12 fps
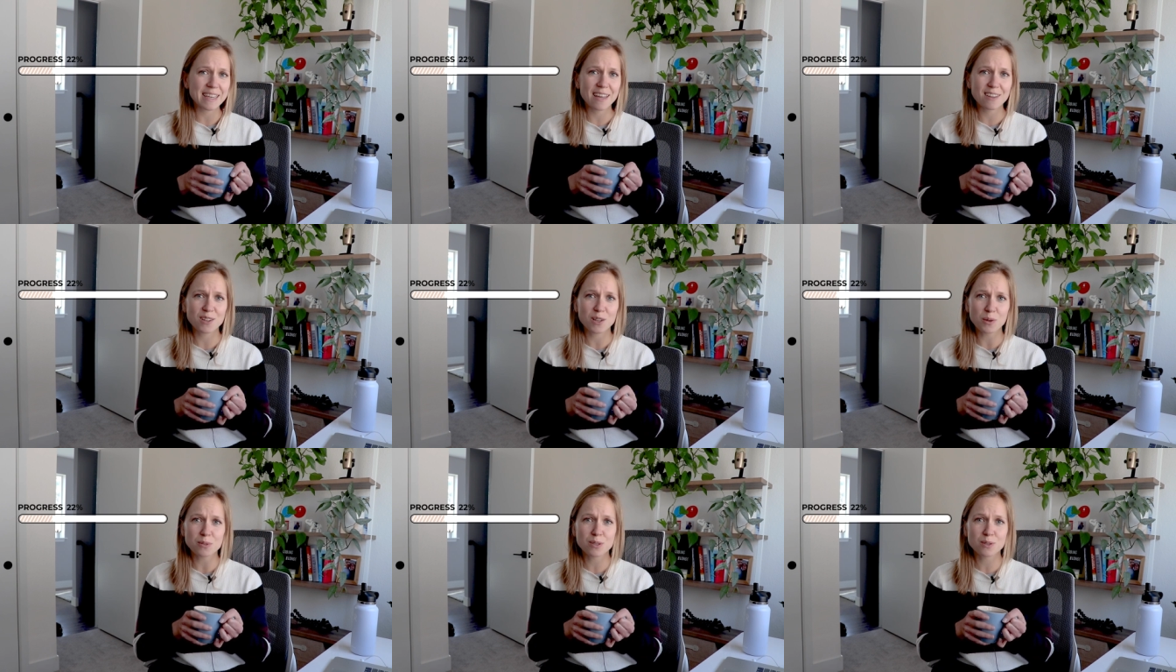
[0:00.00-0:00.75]
I get
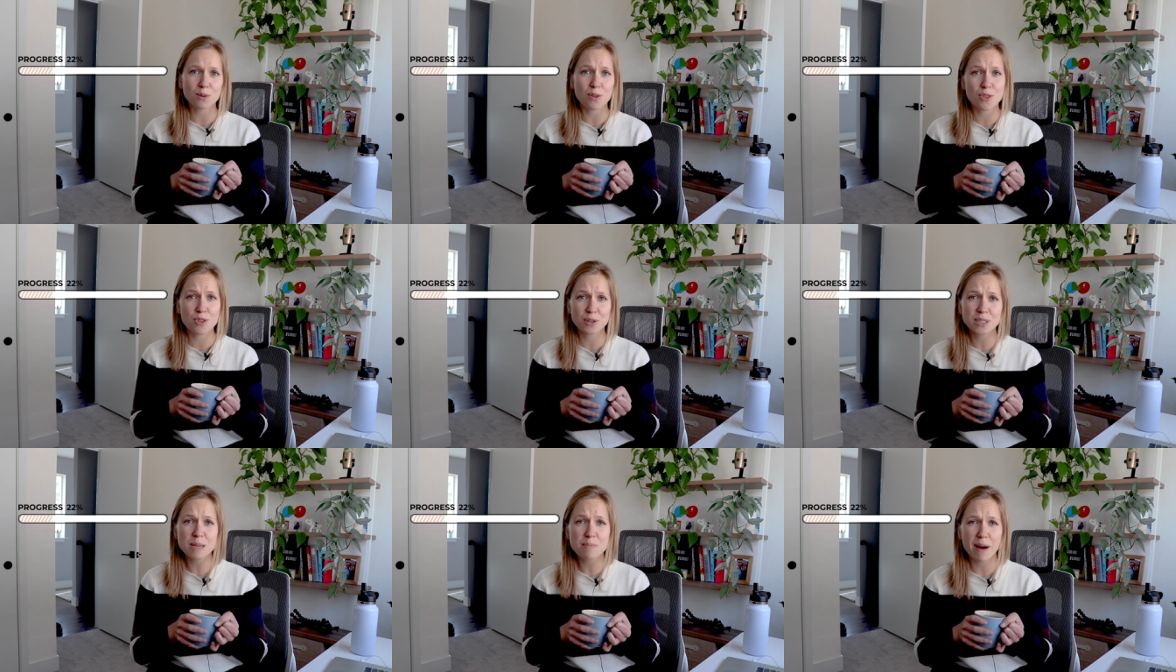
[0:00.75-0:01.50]
closer to
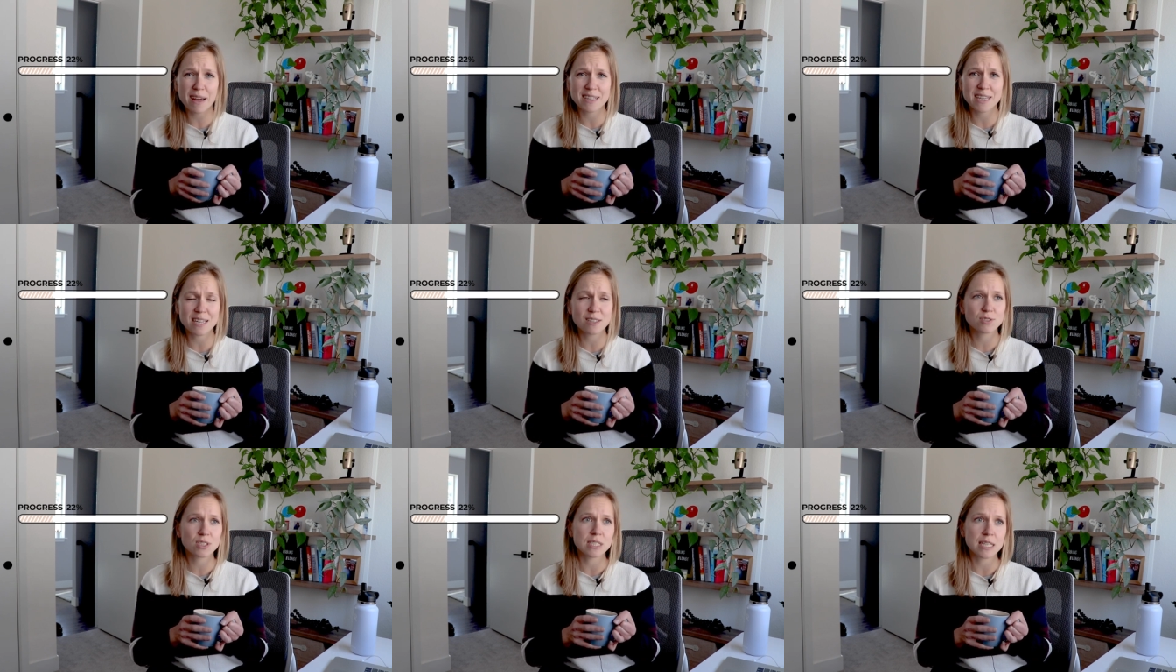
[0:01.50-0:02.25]
30 by the
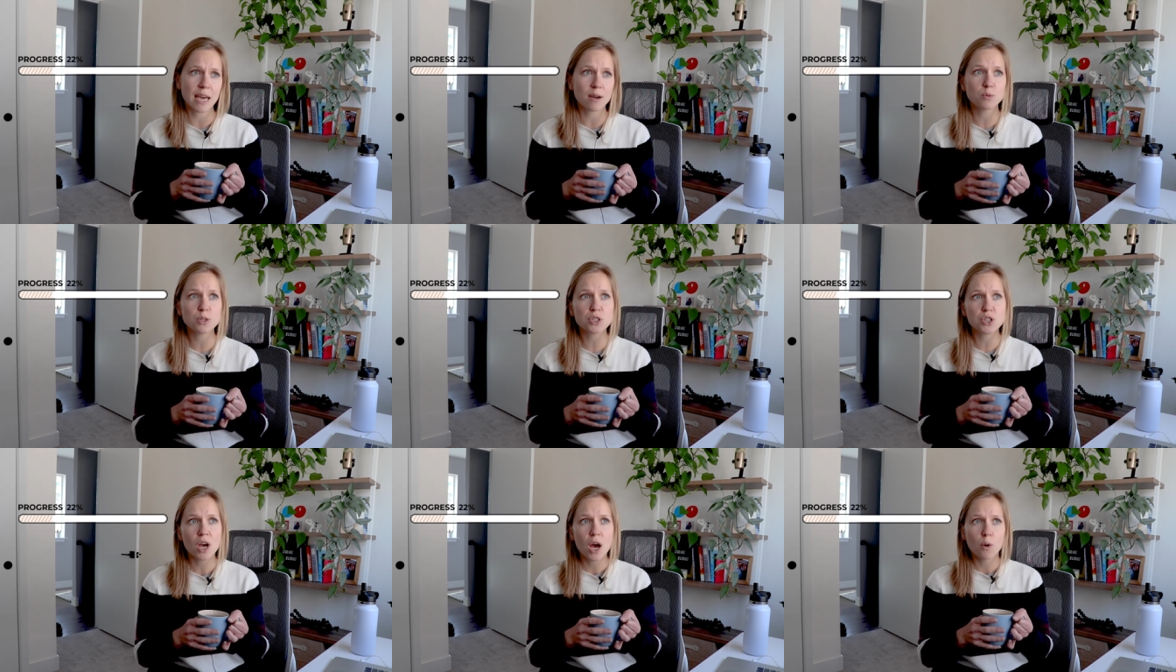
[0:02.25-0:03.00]
end of today,
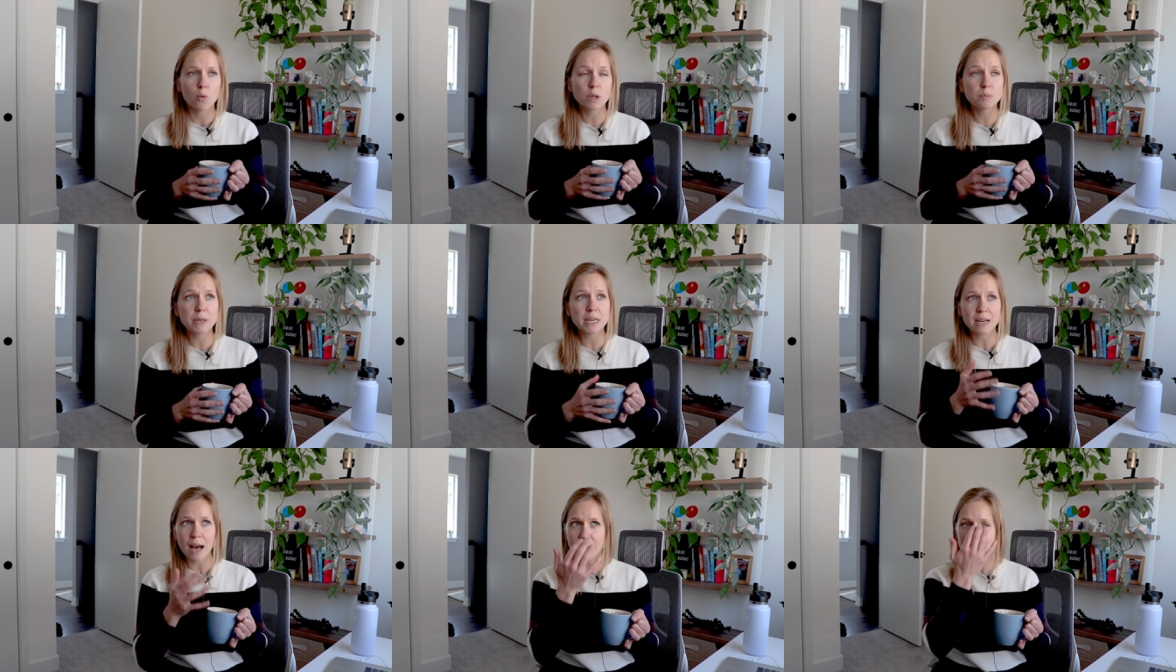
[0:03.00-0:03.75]
which will
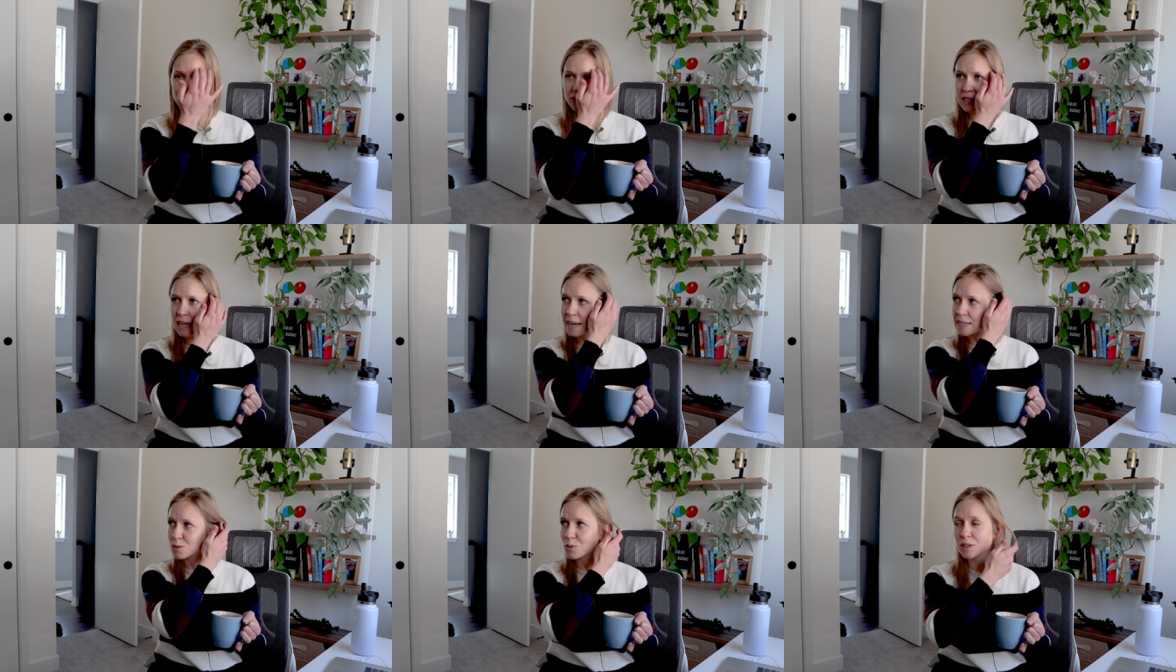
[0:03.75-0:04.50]
be kind of
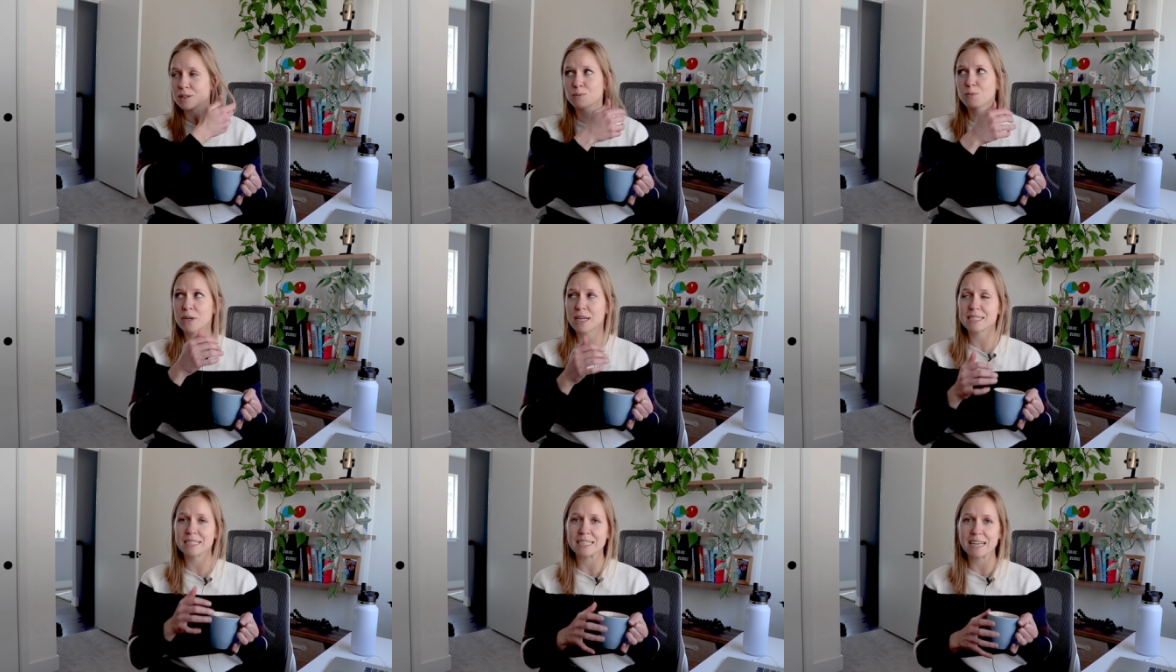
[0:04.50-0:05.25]
aligned with
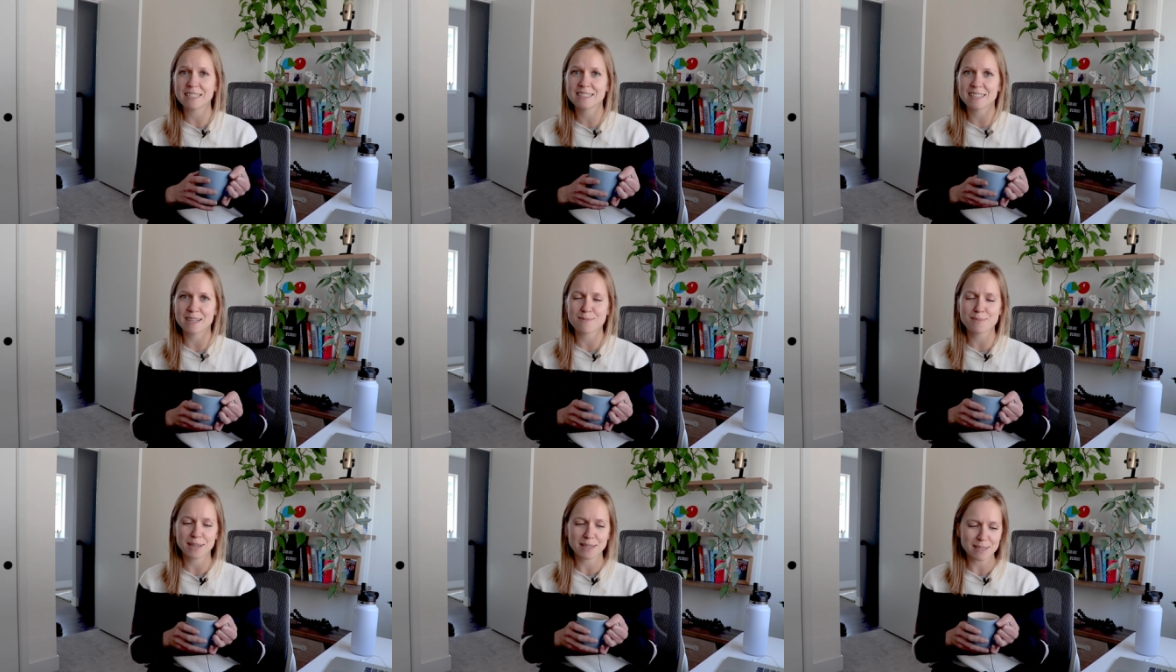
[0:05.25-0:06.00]
what I did
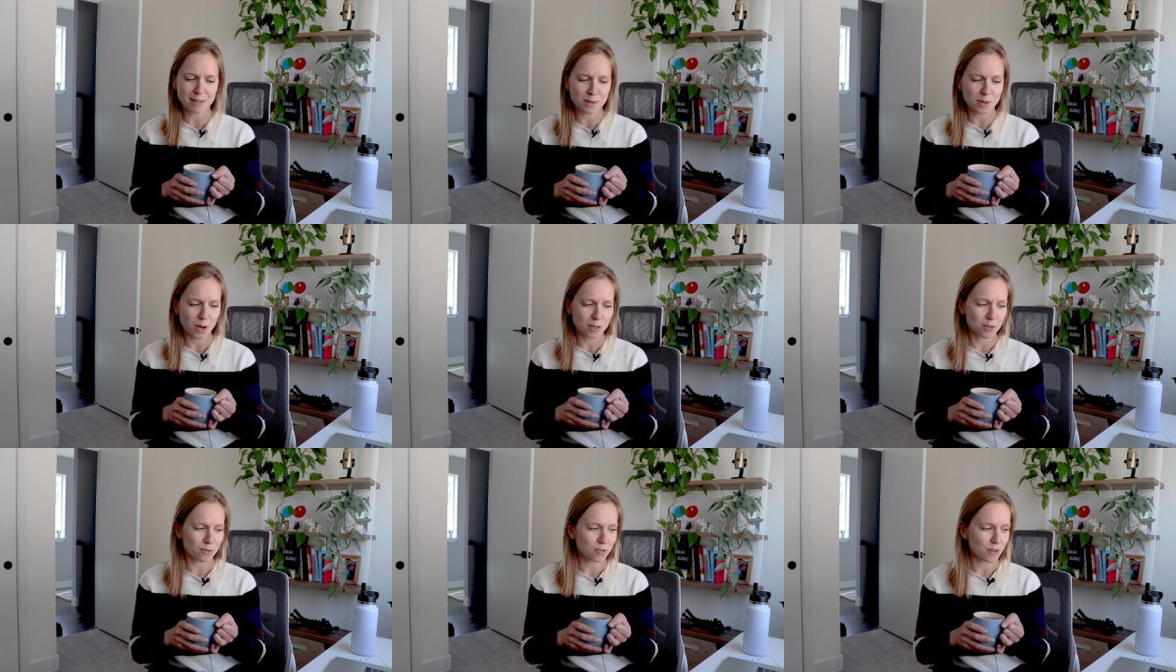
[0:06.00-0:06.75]
yesterday because I
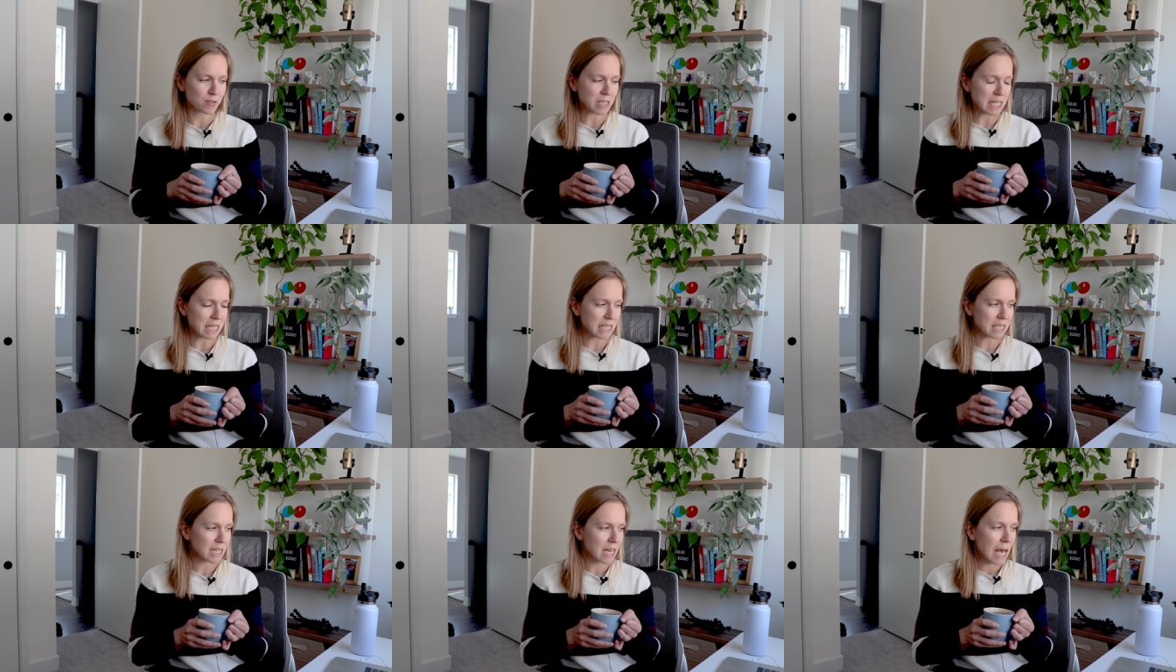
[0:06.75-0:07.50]
got to
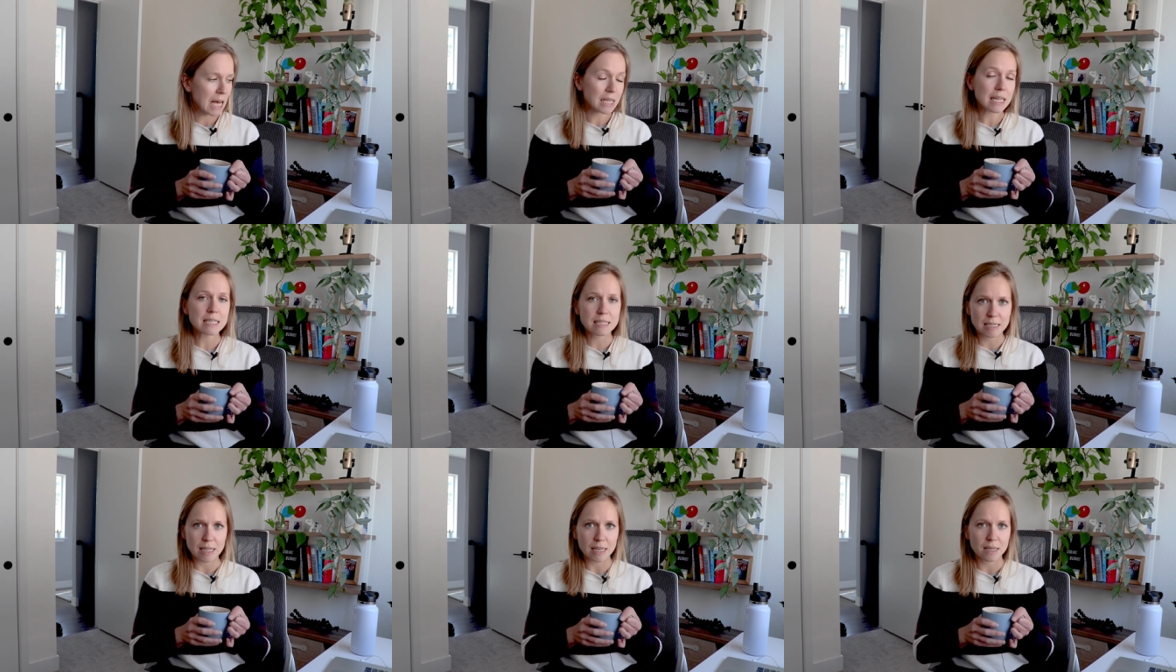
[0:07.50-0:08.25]
15.
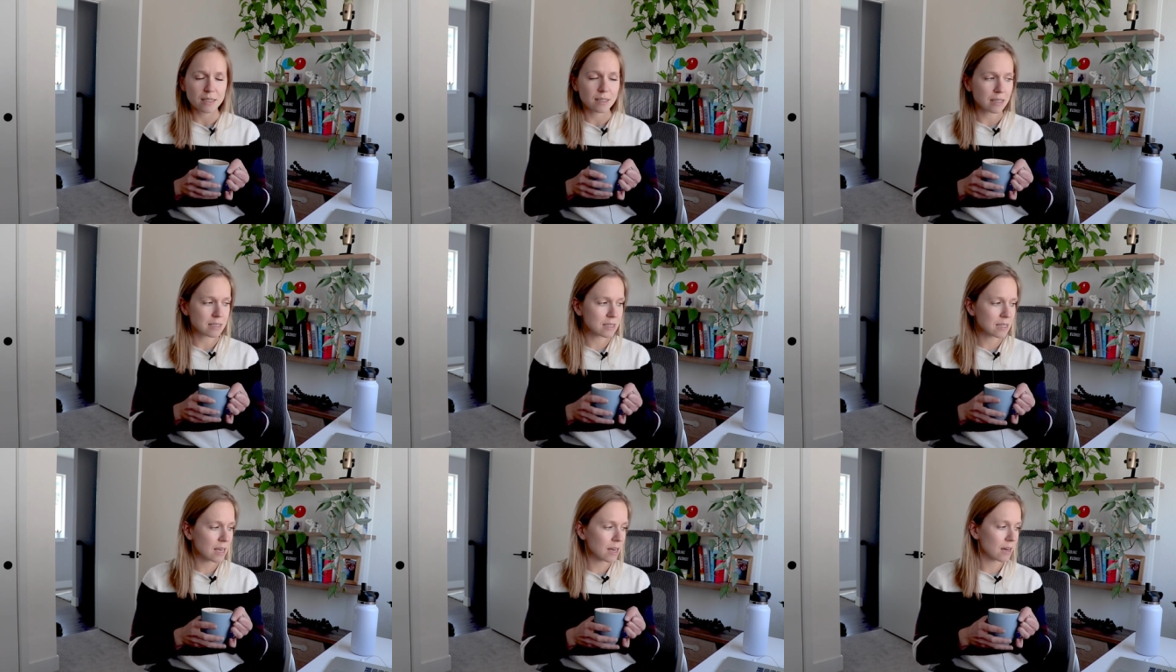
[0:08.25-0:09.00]
Let's see.
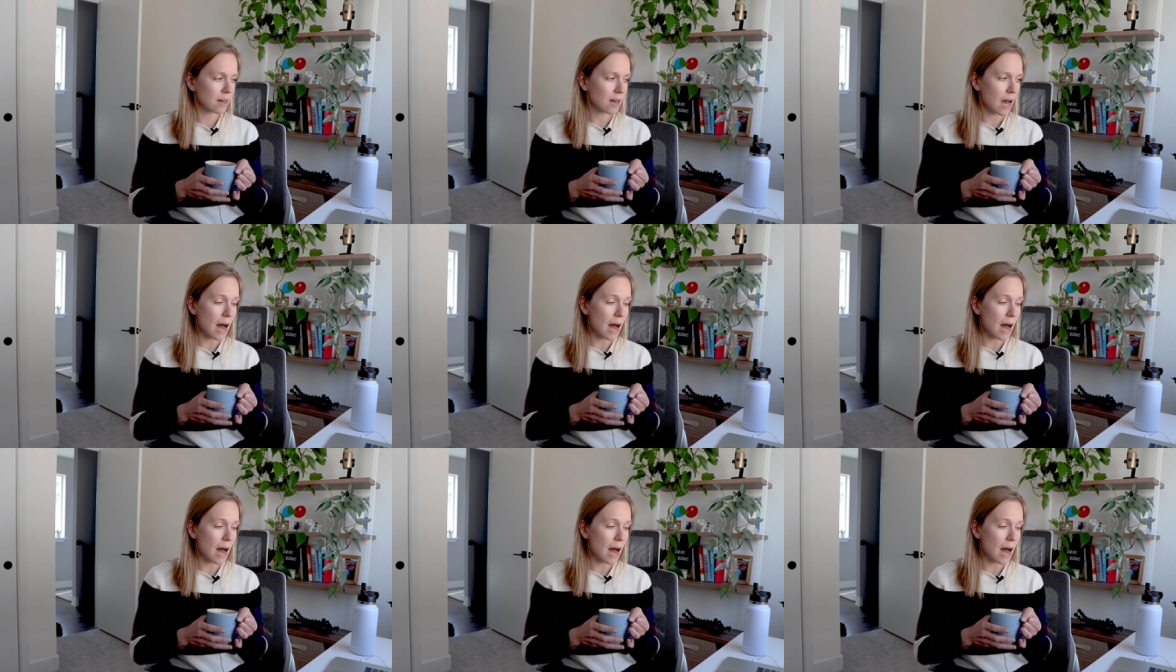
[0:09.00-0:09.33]
Let's see.